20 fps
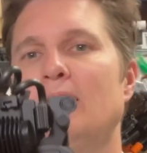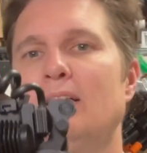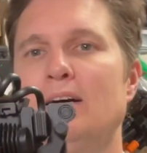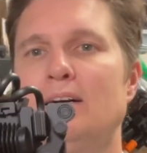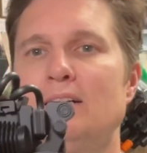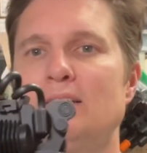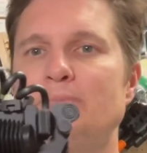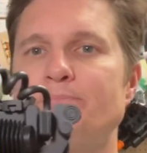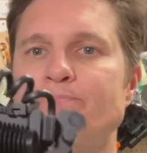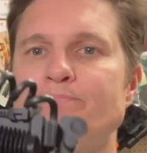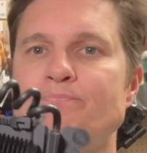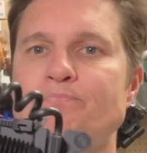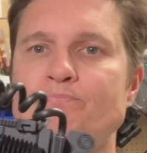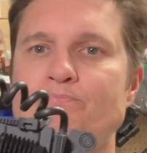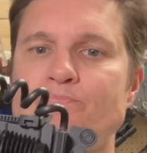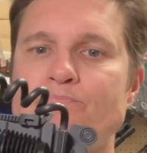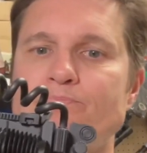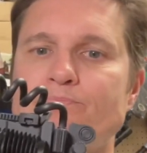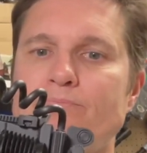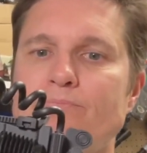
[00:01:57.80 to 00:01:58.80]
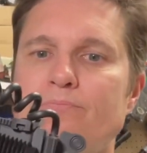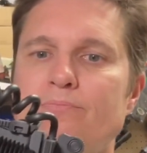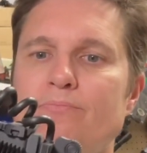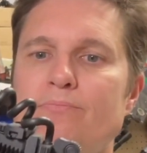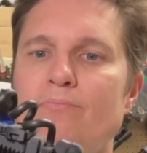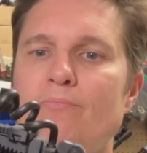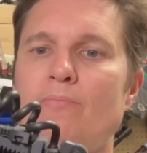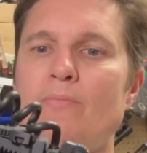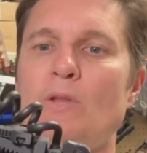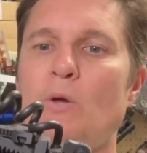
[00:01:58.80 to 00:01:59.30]
One
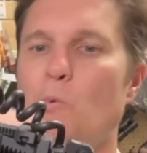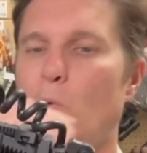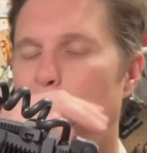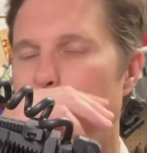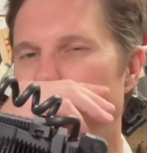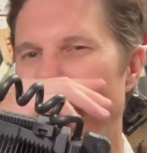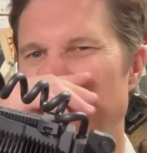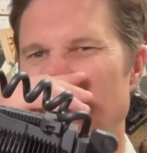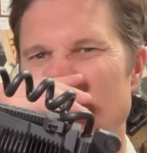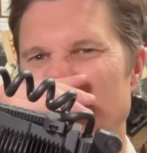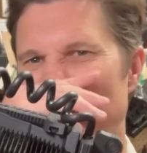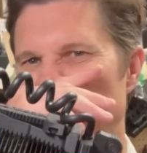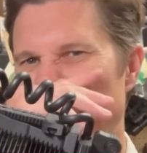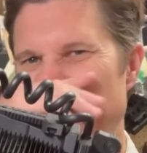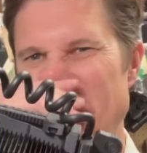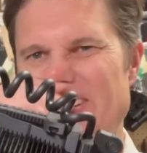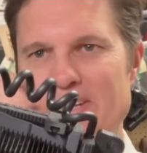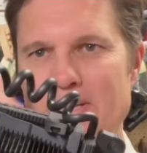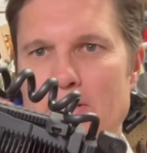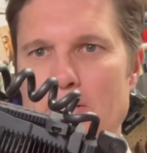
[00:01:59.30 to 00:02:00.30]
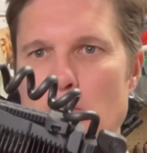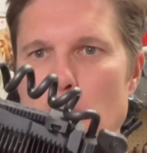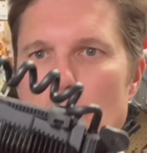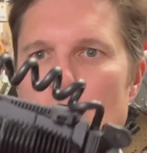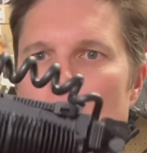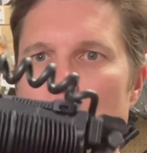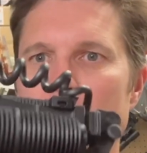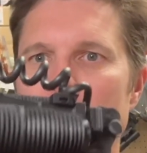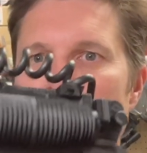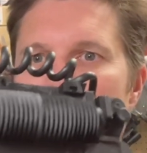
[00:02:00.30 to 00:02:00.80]
of the things I
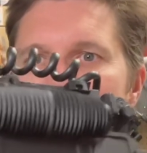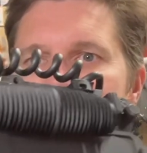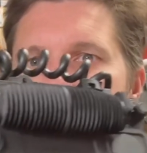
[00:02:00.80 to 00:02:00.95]
realized